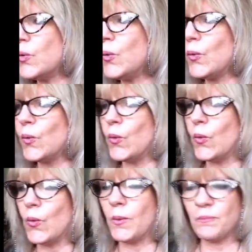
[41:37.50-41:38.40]

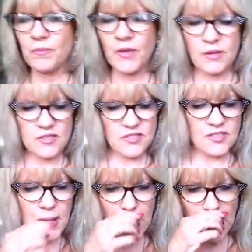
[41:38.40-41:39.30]
Ooh,
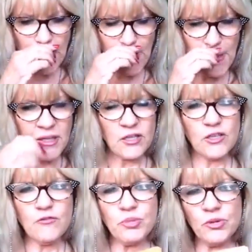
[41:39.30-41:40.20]
Sarah,
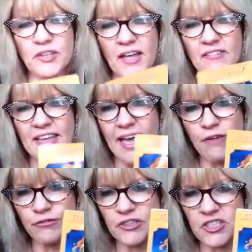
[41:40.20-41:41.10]
you've pulled out the
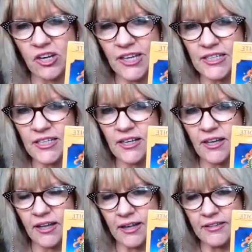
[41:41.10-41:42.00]
Aphrodite
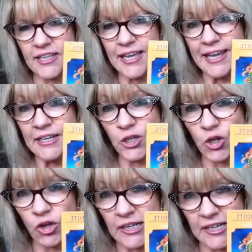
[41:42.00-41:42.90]
card, the inner
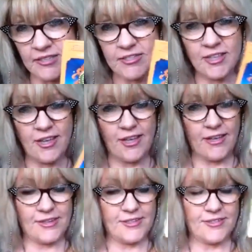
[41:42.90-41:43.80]
goddess
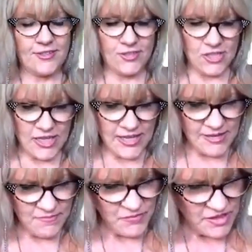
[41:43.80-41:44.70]
card.
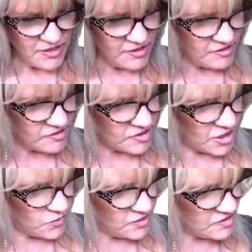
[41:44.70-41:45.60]
Okay.
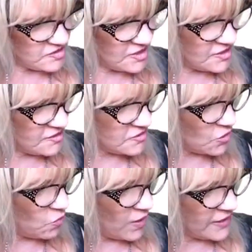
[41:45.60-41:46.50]
So it
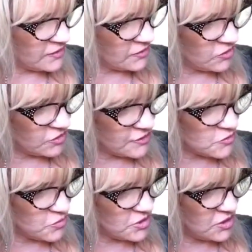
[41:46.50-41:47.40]
says, awaken the
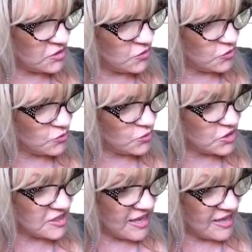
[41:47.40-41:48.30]
goddess within you through
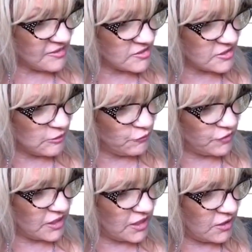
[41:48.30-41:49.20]
dance,
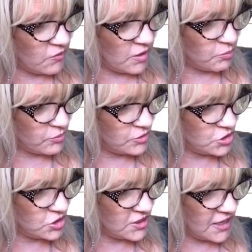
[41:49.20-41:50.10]
self-care, and
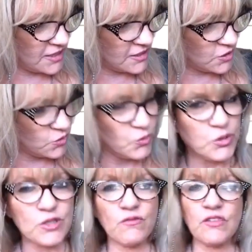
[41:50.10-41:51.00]
appreciating
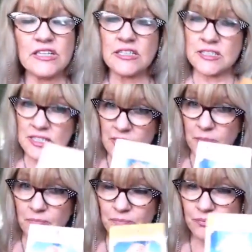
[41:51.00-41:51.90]
your divinity.